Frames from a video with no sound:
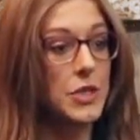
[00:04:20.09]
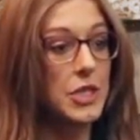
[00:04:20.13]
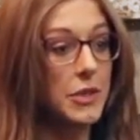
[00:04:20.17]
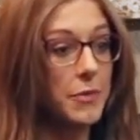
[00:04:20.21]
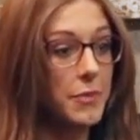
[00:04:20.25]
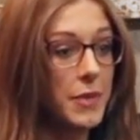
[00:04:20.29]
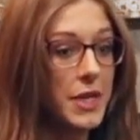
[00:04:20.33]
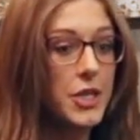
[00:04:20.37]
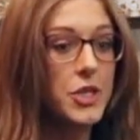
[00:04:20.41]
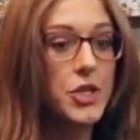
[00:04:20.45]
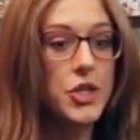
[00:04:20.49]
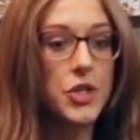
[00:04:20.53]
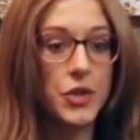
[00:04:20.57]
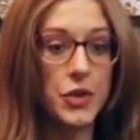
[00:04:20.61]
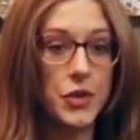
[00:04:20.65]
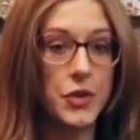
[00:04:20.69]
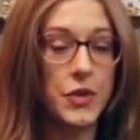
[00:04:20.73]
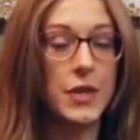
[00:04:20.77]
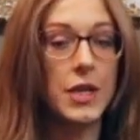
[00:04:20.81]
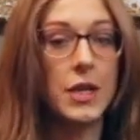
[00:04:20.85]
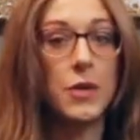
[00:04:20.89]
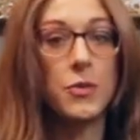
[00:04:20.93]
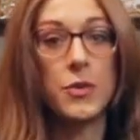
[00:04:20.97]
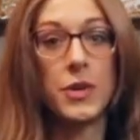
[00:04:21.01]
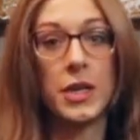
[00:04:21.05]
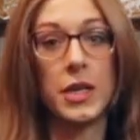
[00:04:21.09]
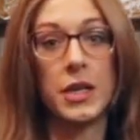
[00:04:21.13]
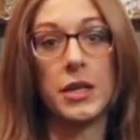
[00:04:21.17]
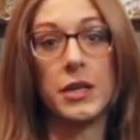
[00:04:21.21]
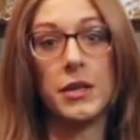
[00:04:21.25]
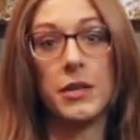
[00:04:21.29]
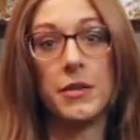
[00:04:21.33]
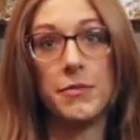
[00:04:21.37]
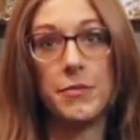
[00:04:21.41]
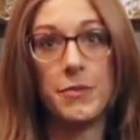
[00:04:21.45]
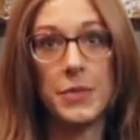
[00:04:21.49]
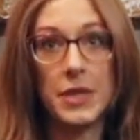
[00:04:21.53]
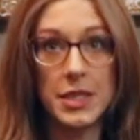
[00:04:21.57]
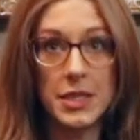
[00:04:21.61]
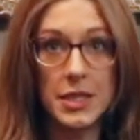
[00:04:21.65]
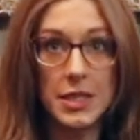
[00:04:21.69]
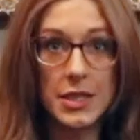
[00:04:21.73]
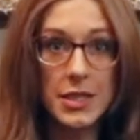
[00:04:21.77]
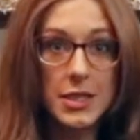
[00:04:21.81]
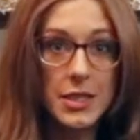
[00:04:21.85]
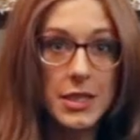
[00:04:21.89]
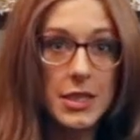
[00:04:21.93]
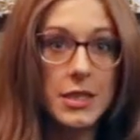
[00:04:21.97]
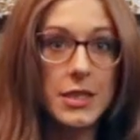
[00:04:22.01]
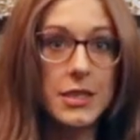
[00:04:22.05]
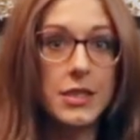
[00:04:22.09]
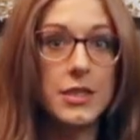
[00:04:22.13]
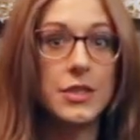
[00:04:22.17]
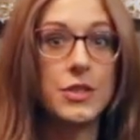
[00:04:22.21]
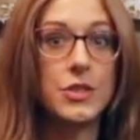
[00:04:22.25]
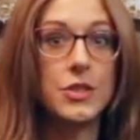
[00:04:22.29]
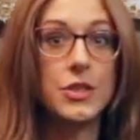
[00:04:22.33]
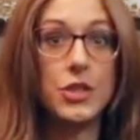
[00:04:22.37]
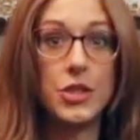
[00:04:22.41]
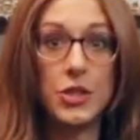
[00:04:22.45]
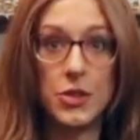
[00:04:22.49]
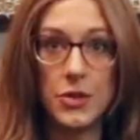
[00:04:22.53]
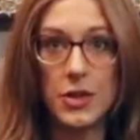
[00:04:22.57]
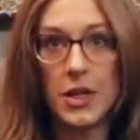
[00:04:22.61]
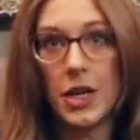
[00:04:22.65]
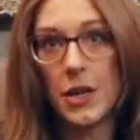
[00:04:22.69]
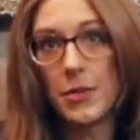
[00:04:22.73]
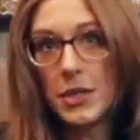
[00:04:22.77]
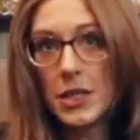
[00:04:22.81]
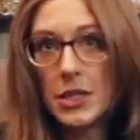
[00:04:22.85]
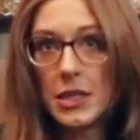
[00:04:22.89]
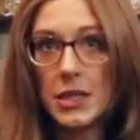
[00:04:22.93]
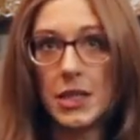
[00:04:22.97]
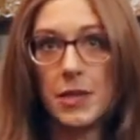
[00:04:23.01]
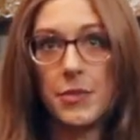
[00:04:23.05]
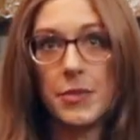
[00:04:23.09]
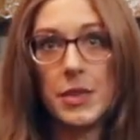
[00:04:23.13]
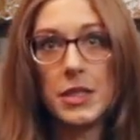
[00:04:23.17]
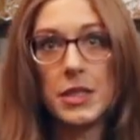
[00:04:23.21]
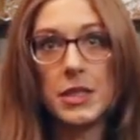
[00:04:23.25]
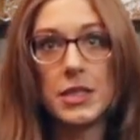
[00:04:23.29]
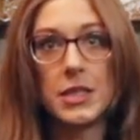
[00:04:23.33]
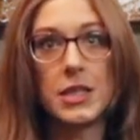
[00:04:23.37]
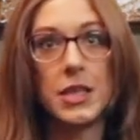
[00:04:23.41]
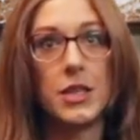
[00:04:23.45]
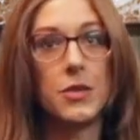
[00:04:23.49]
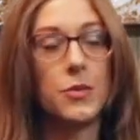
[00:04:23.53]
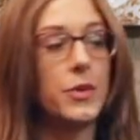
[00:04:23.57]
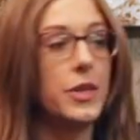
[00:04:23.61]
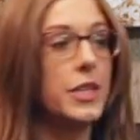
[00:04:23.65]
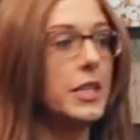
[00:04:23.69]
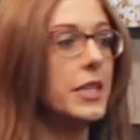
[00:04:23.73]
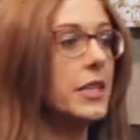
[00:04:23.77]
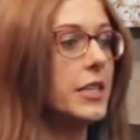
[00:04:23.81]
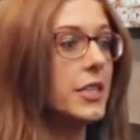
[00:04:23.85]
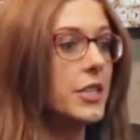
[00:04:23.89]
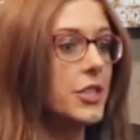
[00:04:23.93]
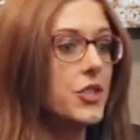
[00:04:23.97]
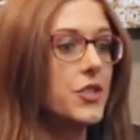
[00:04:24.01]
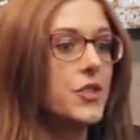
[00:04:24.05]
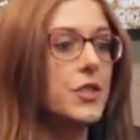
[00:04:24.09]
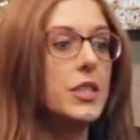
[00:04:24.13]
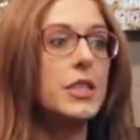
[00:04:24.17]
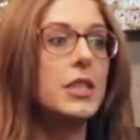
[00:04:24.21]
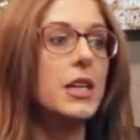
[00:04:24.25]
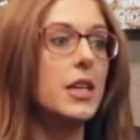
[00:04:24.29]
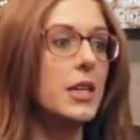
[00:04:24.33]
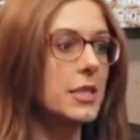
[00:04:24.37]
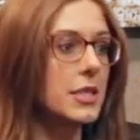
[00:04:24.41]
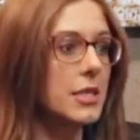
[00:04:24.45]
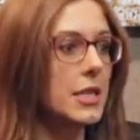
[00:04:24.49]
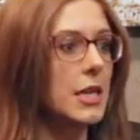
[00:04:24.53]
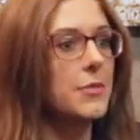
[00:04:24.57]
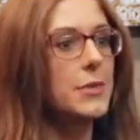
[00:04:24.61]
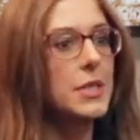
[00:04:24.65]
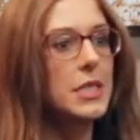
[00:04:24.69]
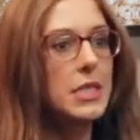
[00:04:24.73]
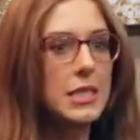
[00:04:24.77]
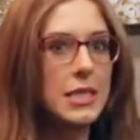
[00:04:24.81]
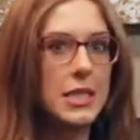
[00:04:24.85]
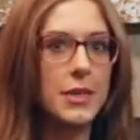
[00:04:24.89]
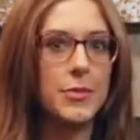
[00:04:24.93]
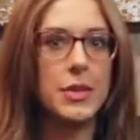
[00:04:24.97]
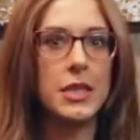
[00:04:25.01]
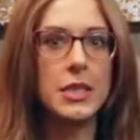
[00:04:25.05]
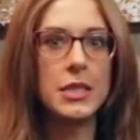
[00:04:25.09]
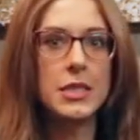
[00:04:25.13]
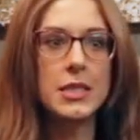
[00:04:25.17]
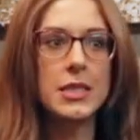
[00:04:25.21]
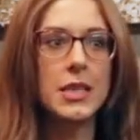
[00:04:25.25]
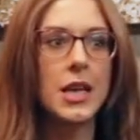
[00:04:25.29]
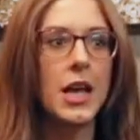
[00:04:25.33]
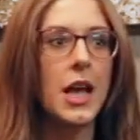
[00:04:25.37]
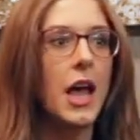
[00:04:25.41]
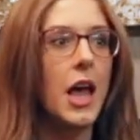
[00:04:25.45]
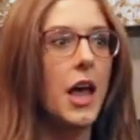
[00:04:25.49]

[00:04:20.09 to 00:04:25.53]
to make sure that when businesses do come to Timmins and when industry does come to Timmins,